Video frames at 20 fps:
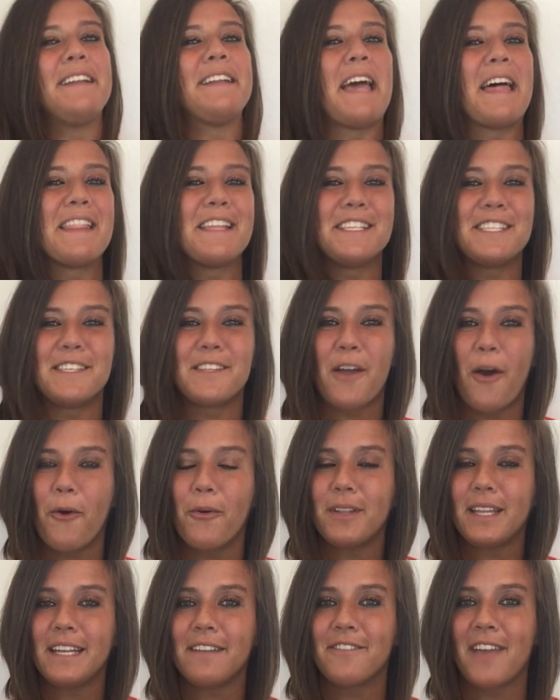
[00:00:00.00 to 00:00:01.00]
Now this is
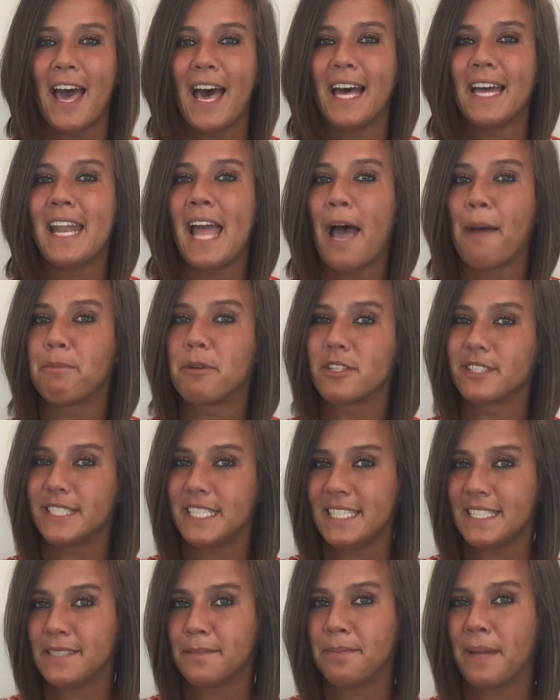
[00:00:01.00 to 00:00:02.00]
only valid at
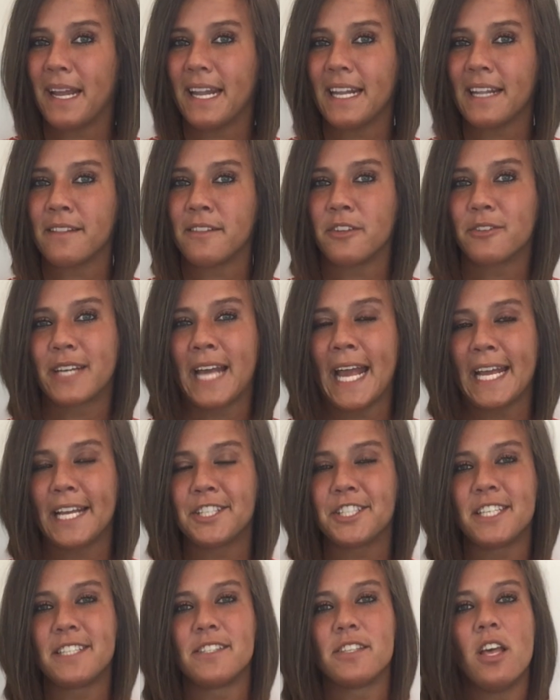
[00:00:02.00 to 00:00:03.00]
participating
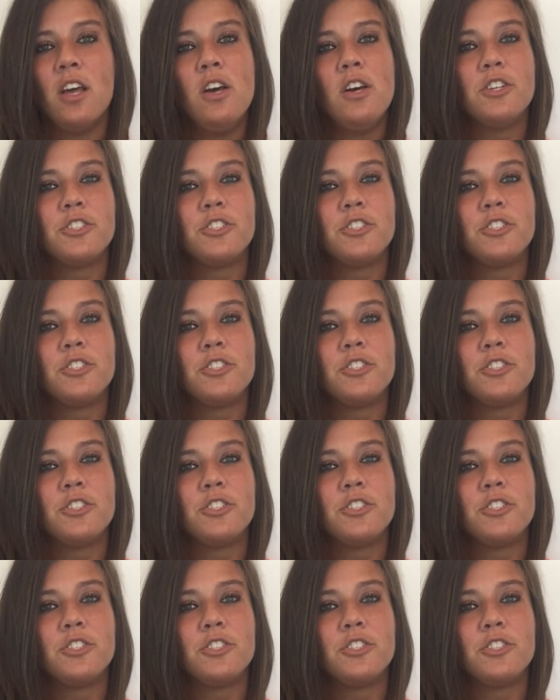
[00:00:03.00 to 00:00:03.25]
locations,